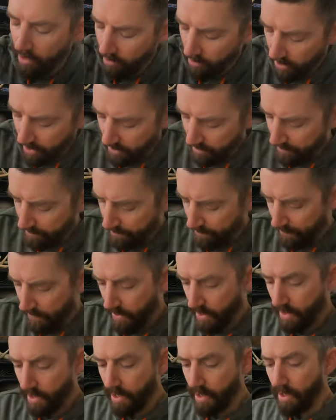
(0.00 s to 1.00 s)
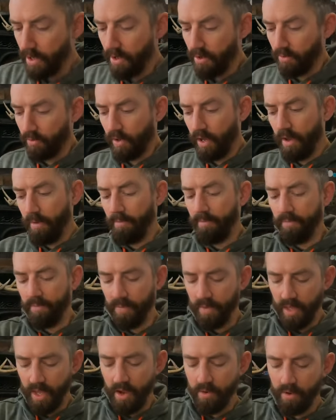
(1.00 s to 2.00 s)
out right now. Okay,
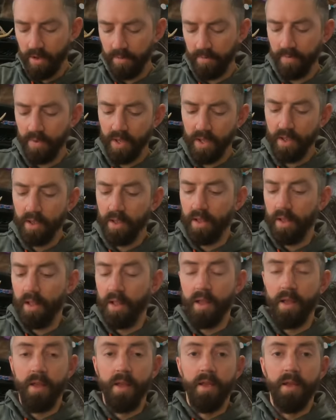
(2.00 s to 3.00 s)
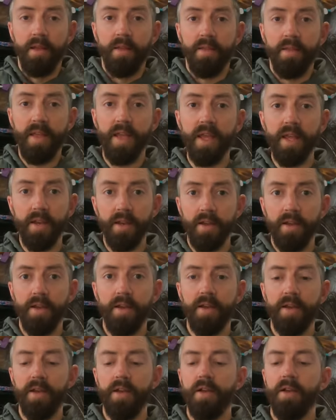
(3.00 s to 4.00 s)
that one. Then,
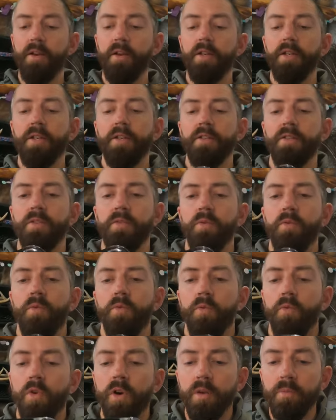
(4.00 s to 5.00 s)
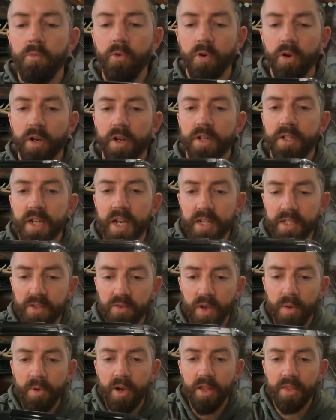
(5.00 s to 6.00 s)
one more at a test.
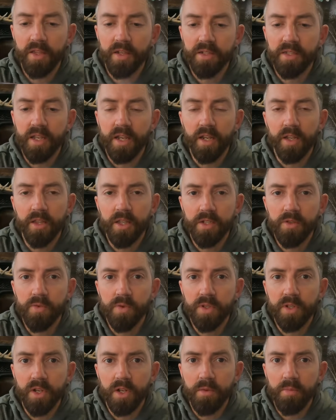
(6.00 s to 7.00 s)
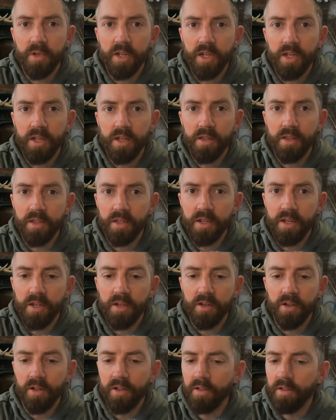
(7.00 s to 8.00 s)
So I bought this thinking this was gonna be the
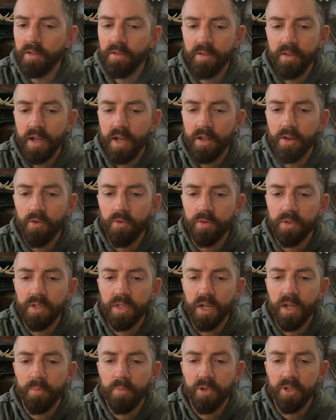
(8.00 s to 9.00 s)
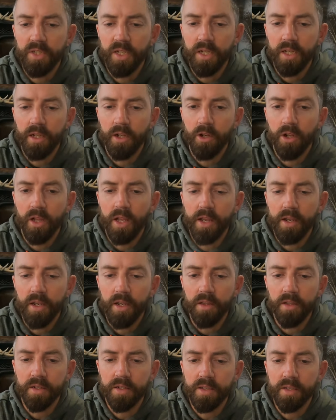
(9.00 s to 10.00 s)
deal. I don't uh, particularly like
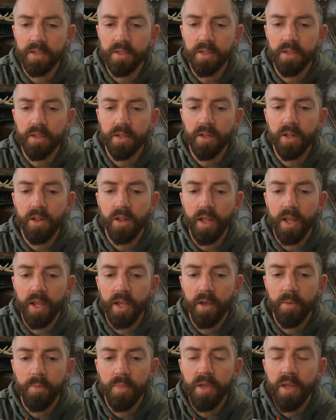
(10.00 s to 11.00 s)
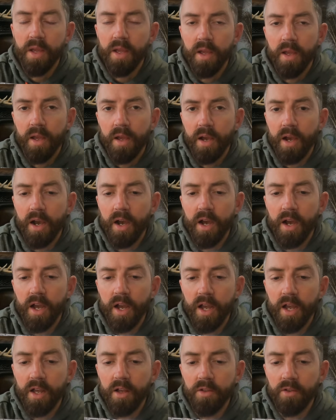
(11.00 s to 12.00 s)
it. This is the clam
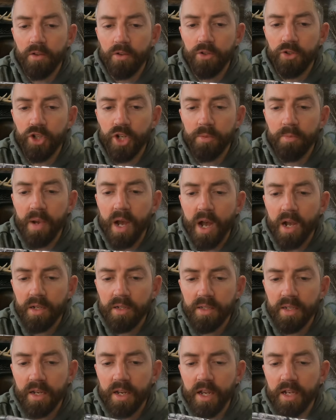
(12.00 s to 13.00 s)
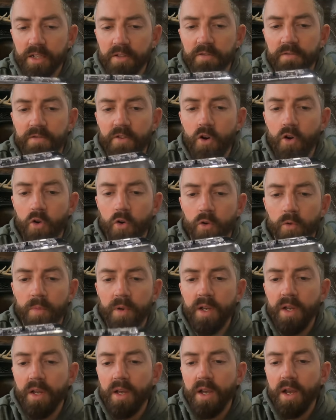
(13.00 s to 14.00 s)
uh, little jig box and it has
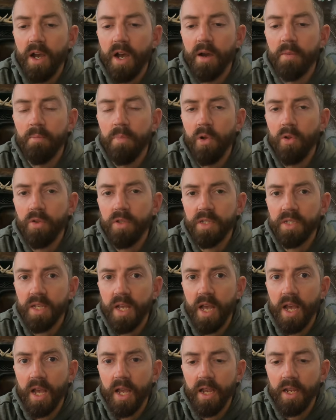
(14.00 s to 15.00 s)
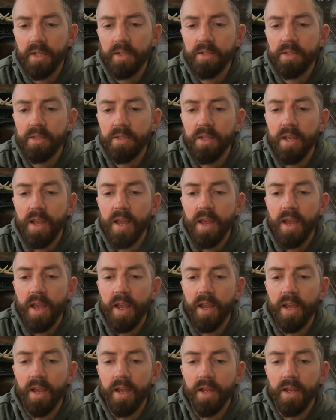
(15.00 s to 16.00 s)
foam on both sides,
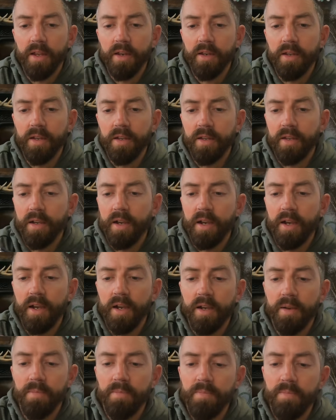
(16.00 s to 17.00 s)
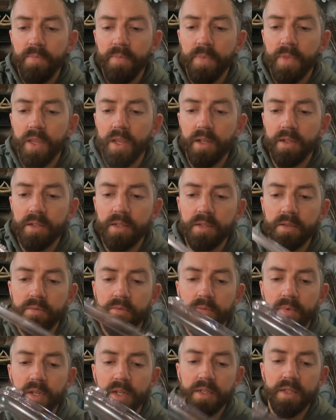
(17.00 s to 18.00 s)
and um, it's
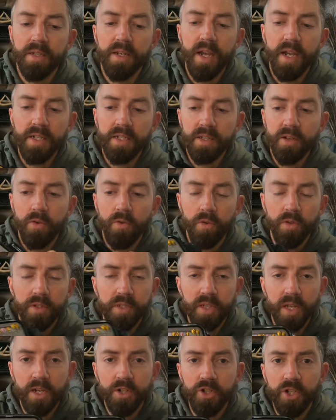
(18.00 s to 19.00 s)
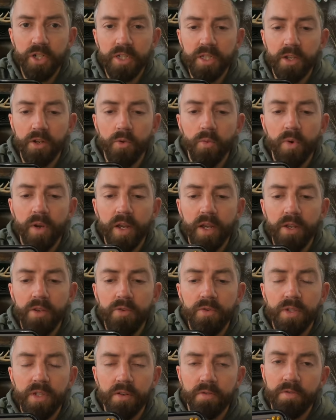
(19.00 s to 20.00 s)
it's nice. It holds a lot of jigs in there. What I
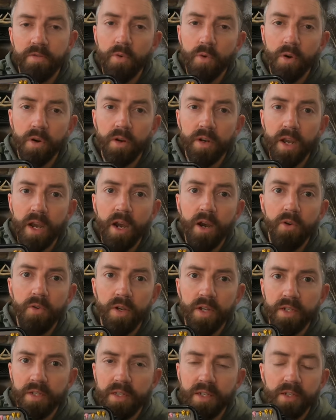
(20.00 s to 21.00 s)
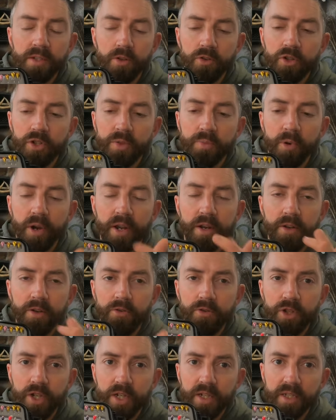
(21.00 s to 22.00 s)
use it for now is these are just brand new
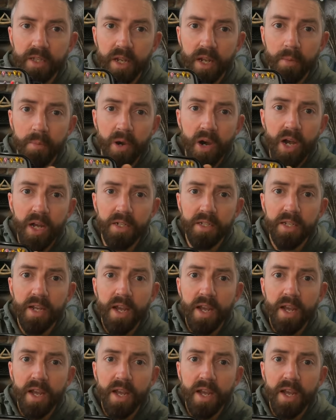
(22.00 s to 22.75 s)
jigs that I bought